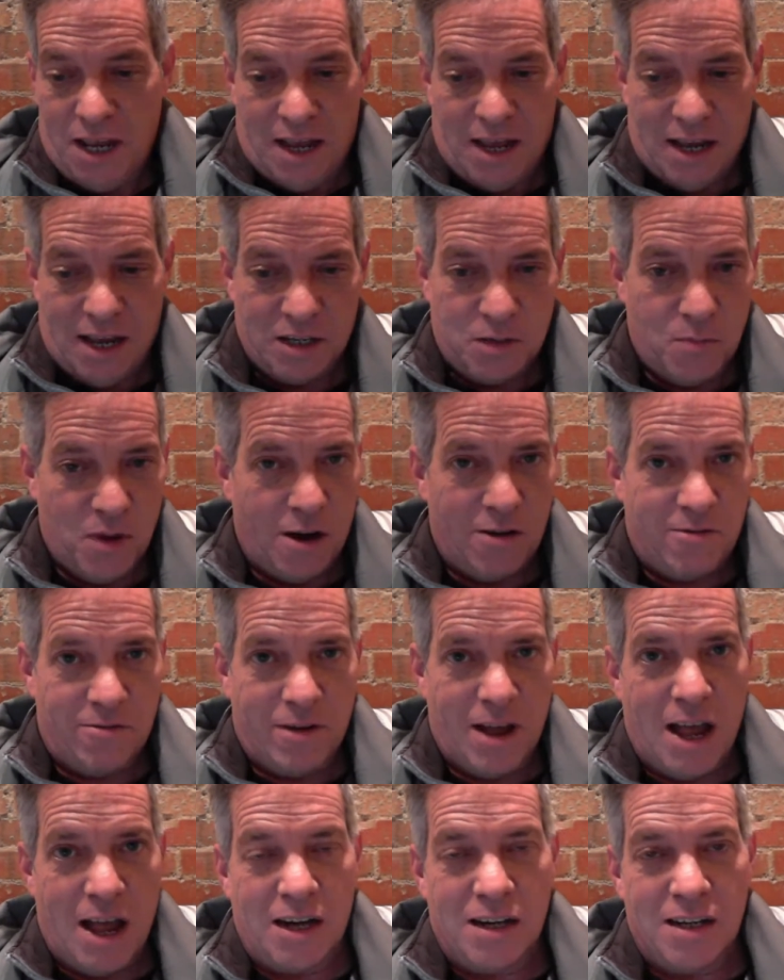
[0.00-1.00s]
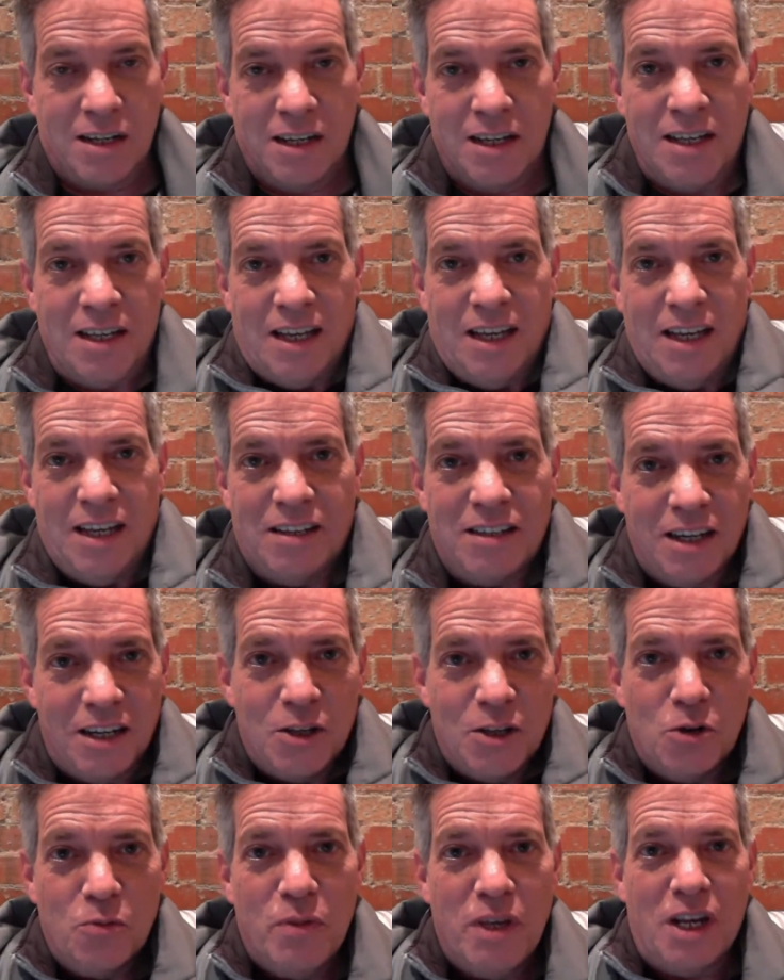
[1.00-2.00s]
As a matter of fact, it's a
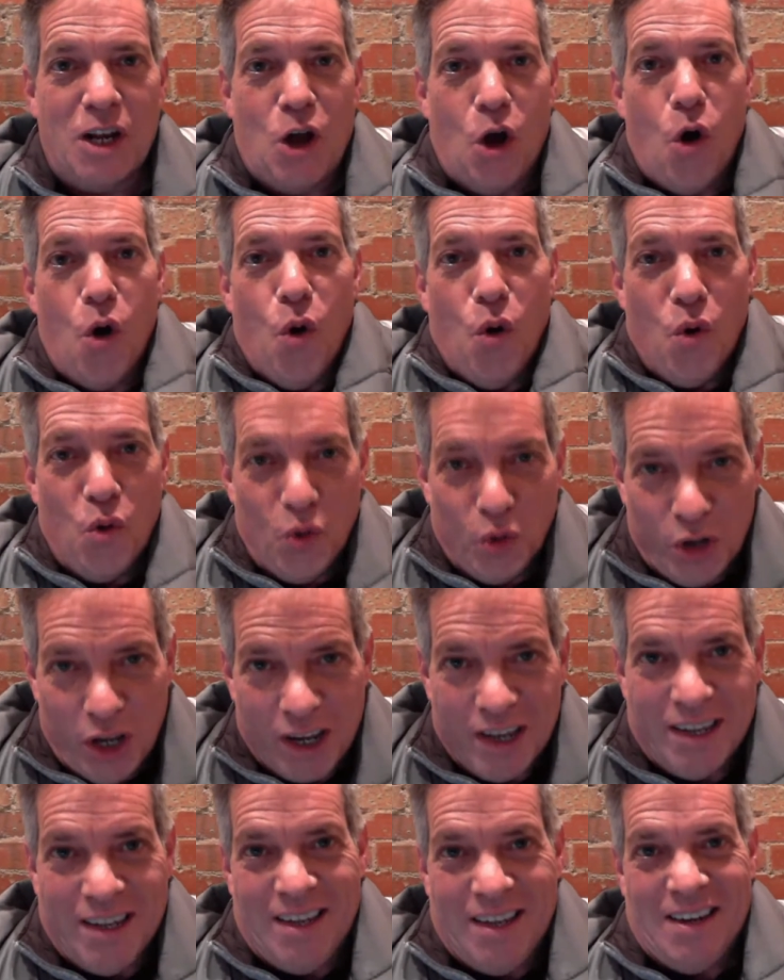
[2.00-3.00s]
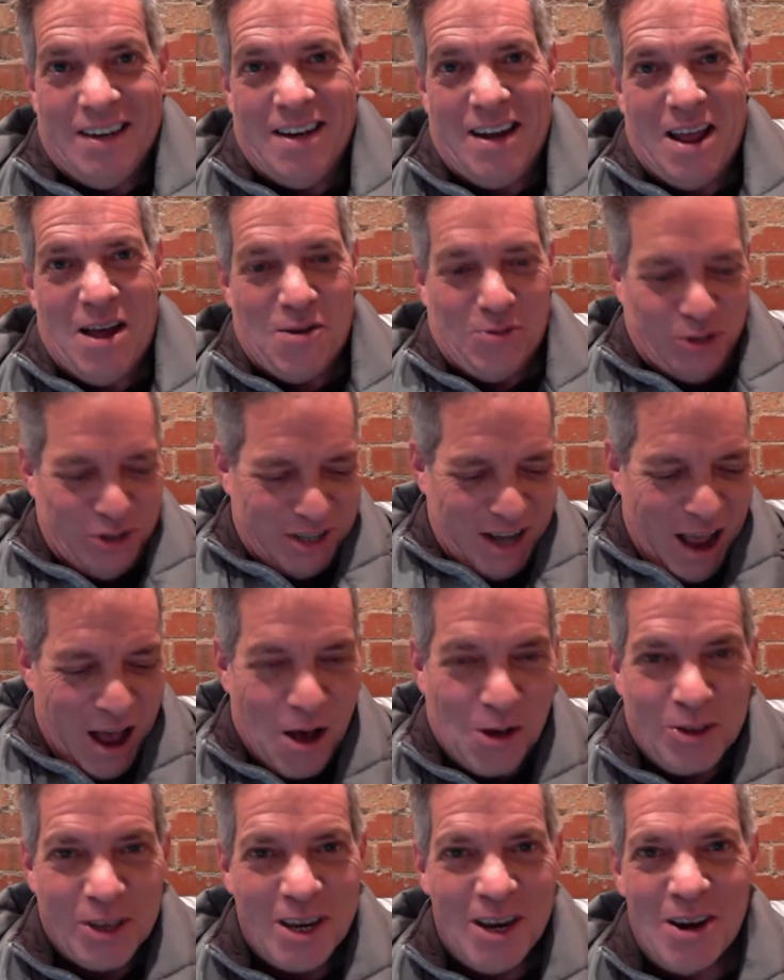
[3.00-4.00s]
little bit cold down
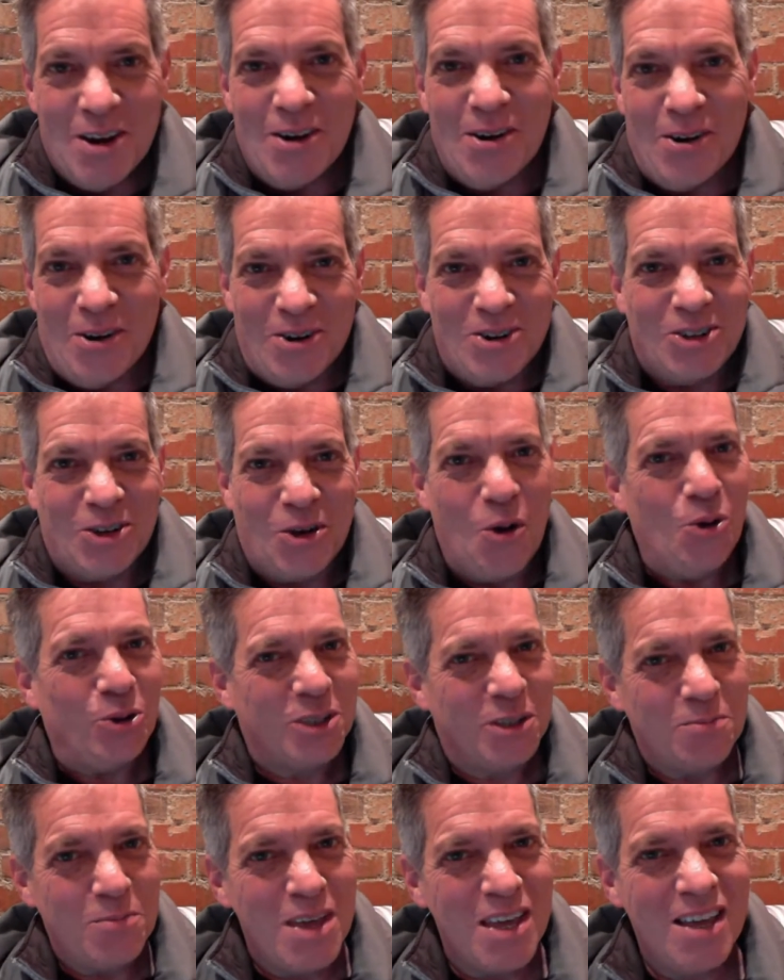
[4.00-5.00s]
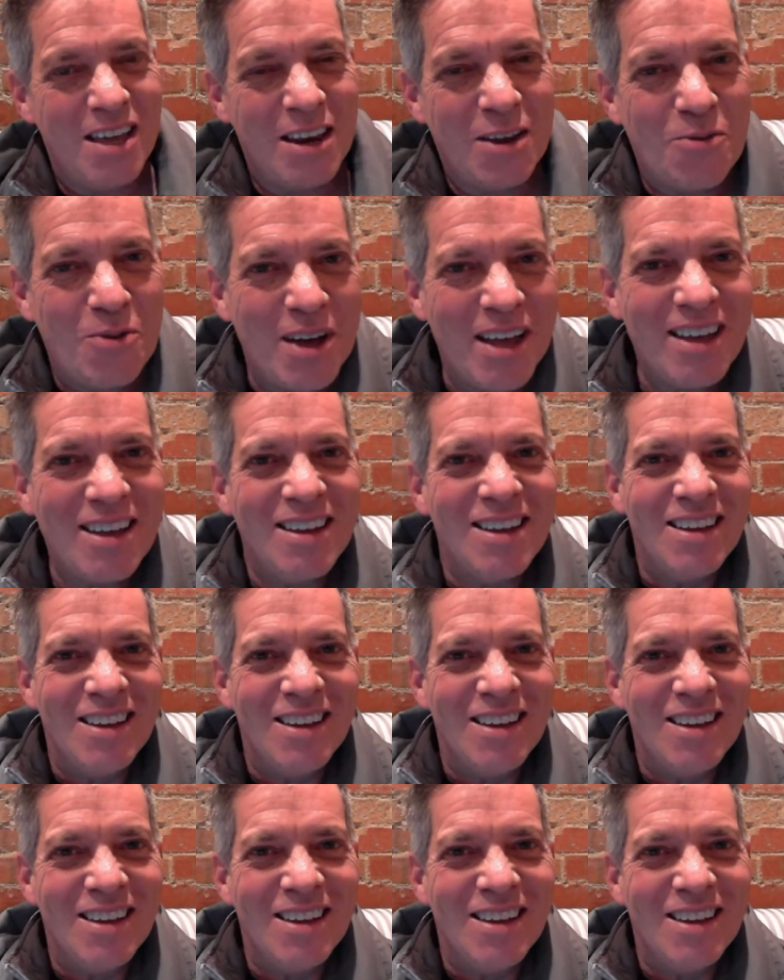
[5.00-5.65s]
south here, or it's cold to me anyway.